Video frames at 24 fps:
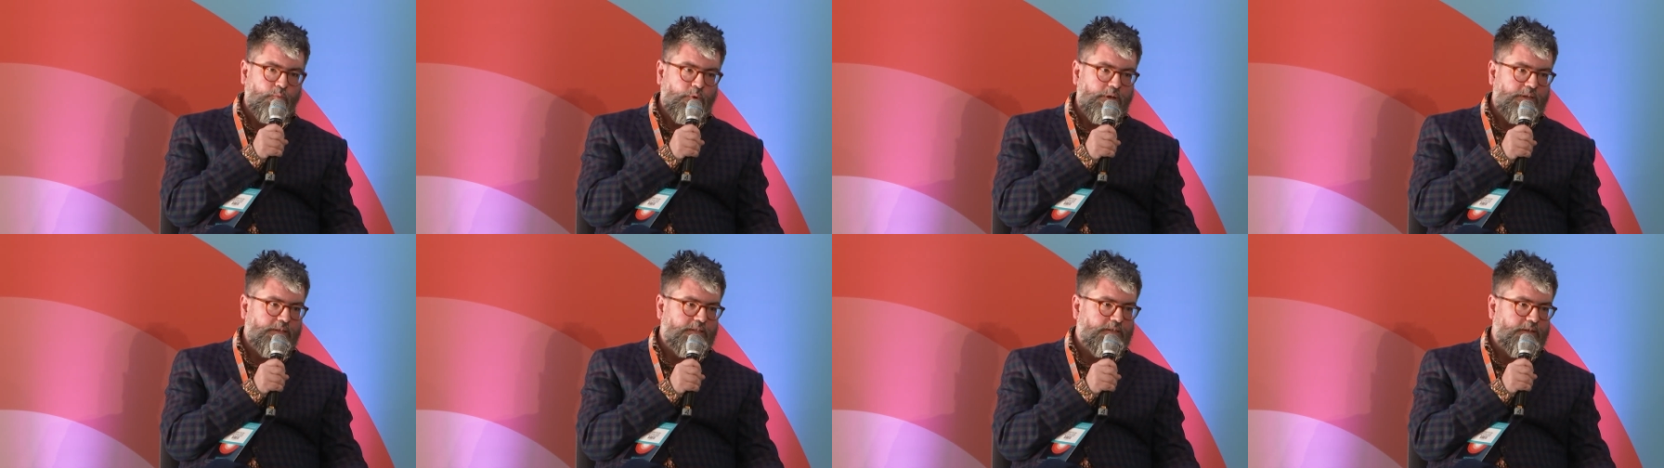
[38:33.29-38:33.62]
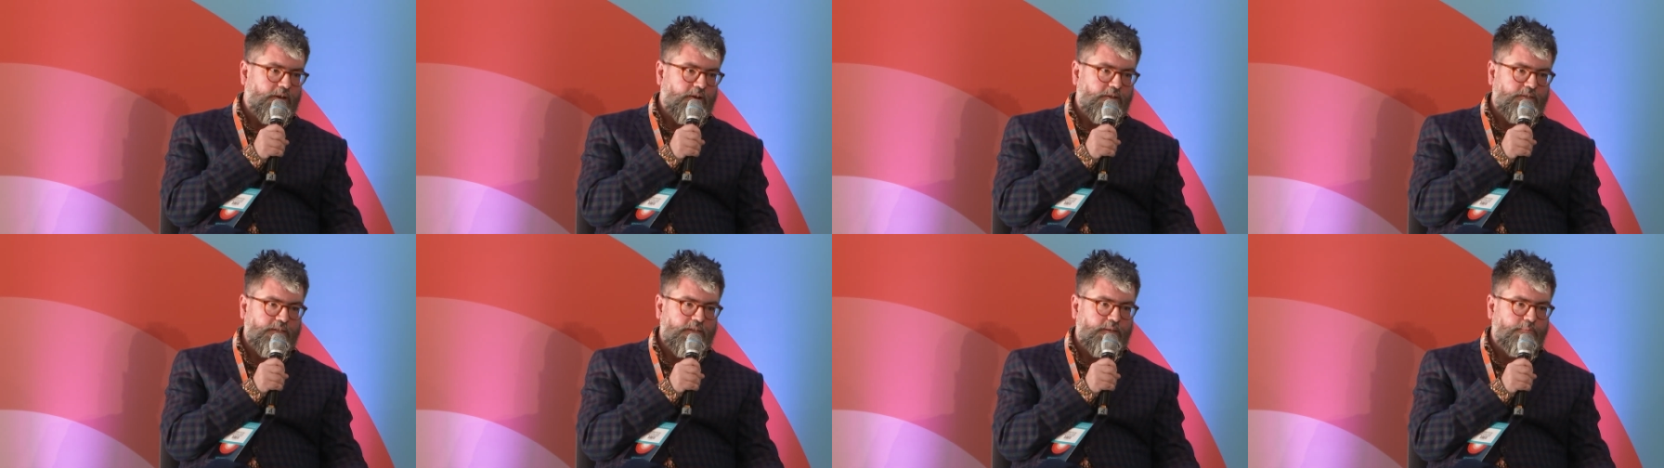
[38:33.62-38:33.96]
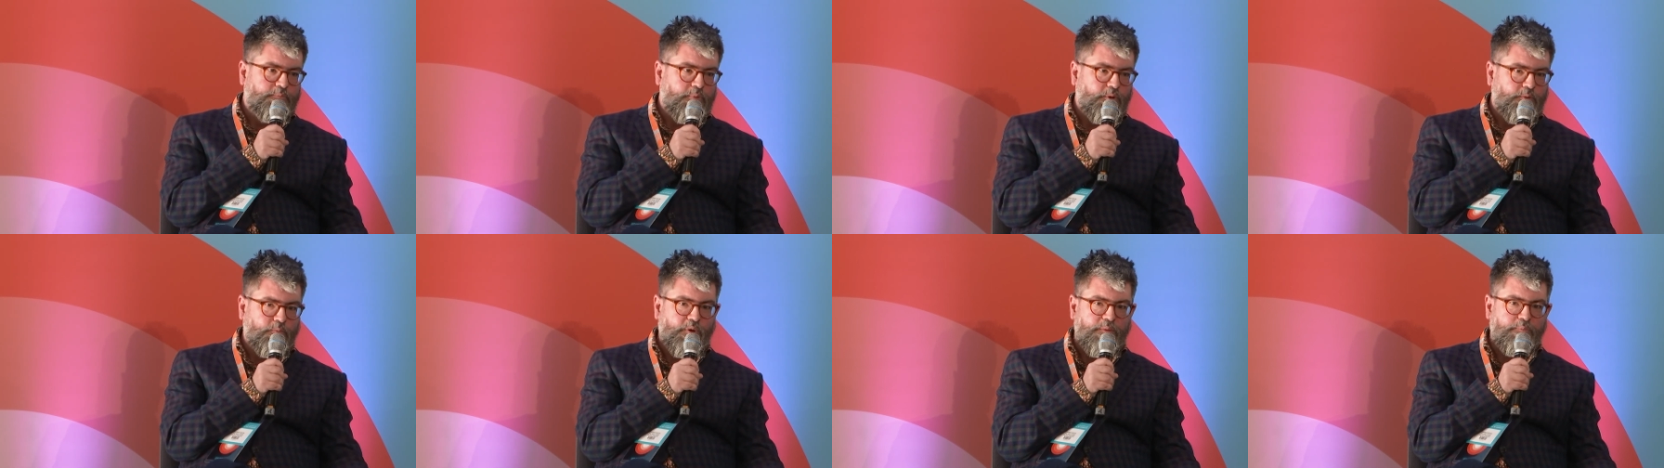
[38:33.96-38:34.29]
we started
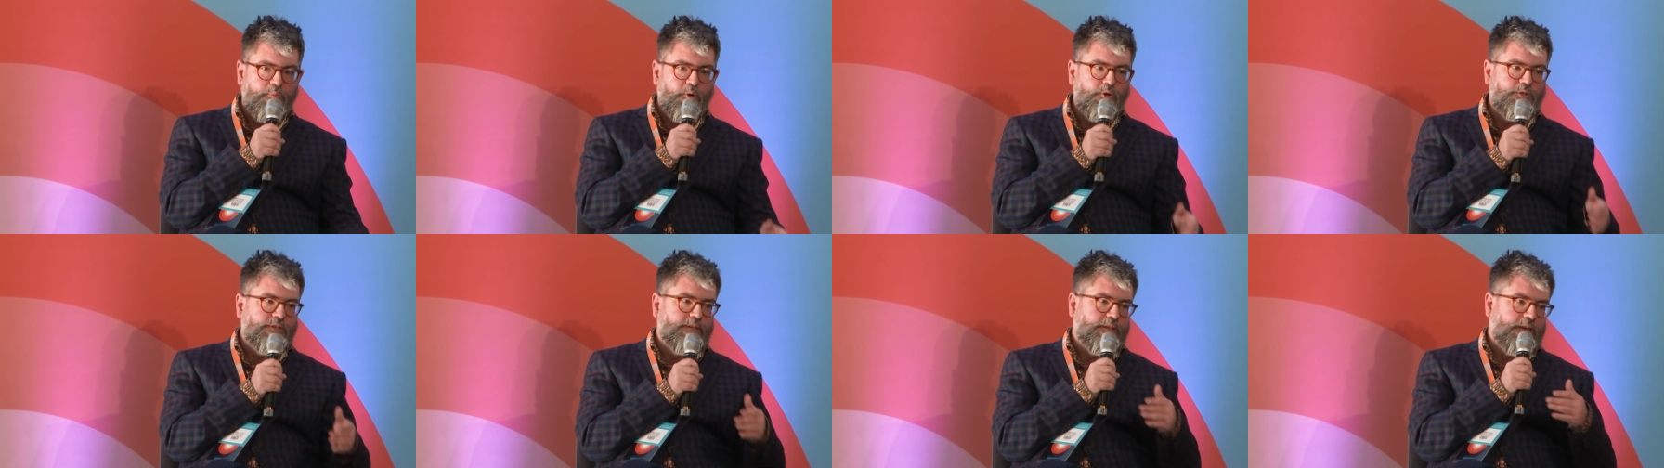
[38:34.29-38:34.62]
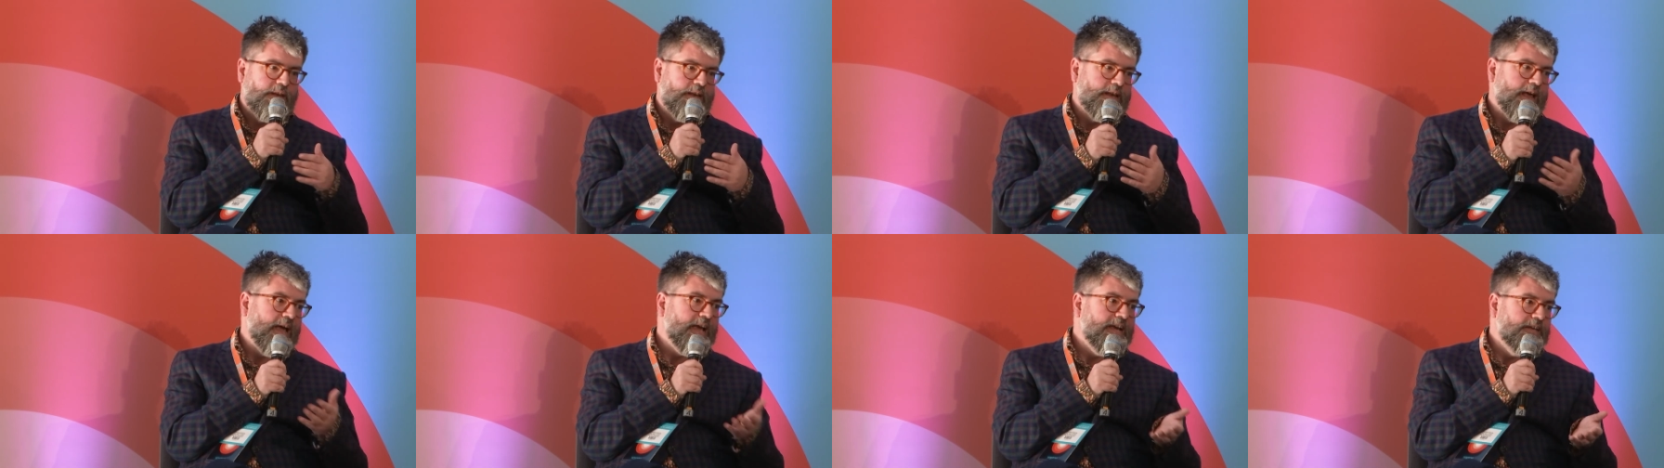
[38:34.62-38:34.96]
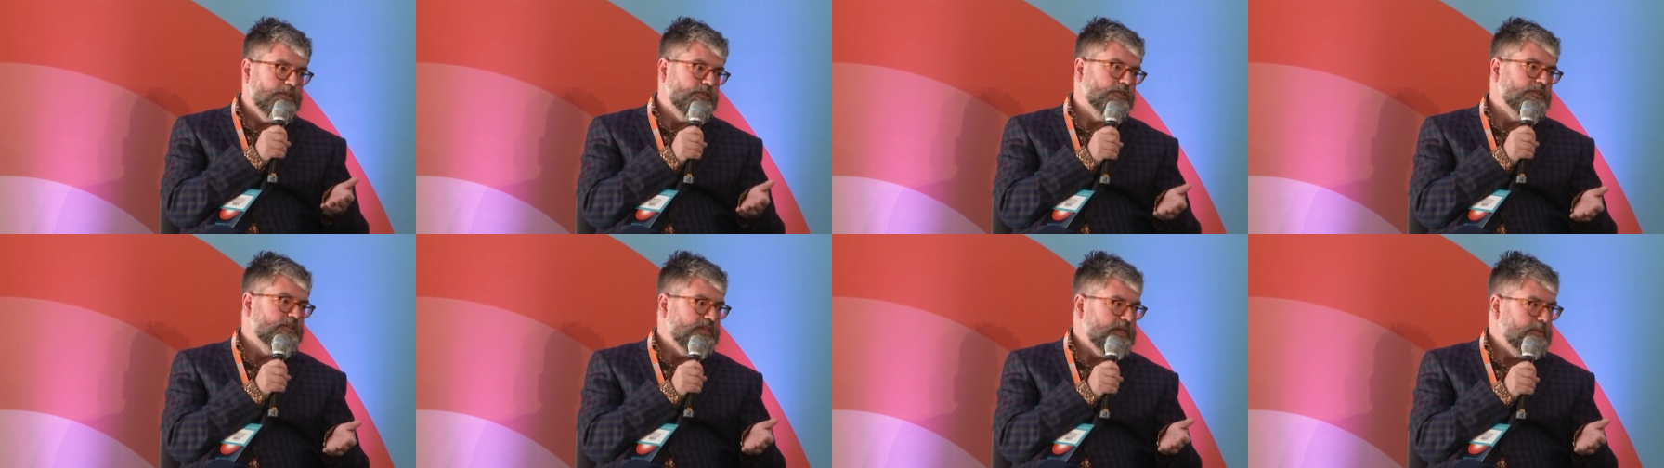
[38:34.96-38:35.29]
put we put in an
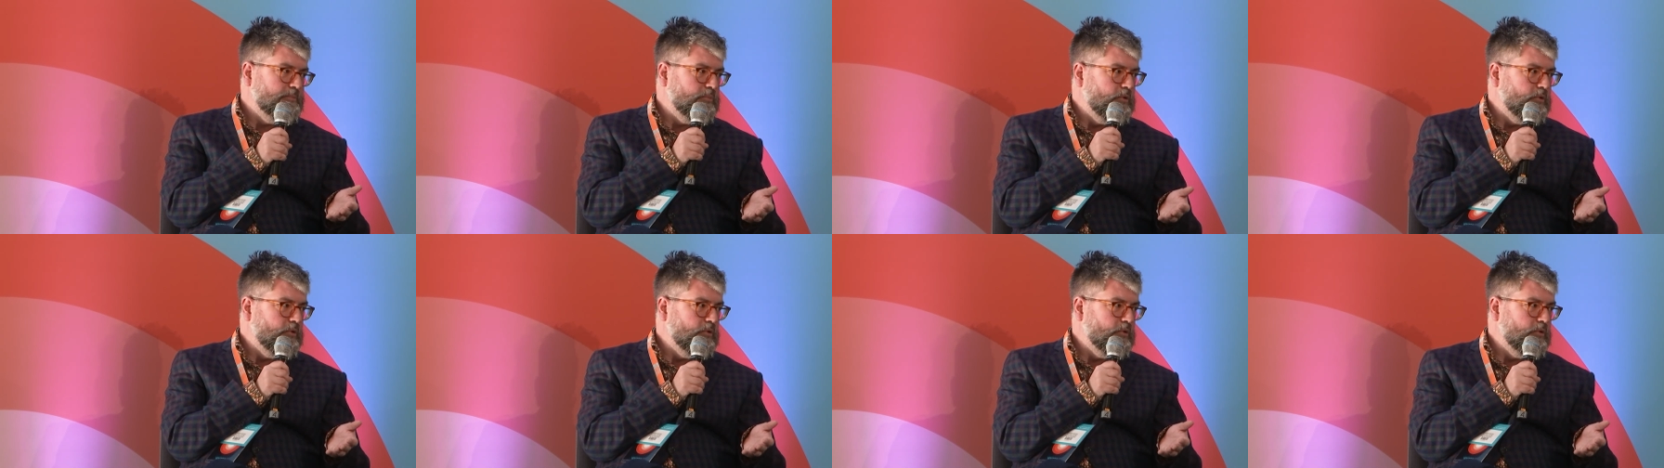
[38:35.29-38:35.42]
agency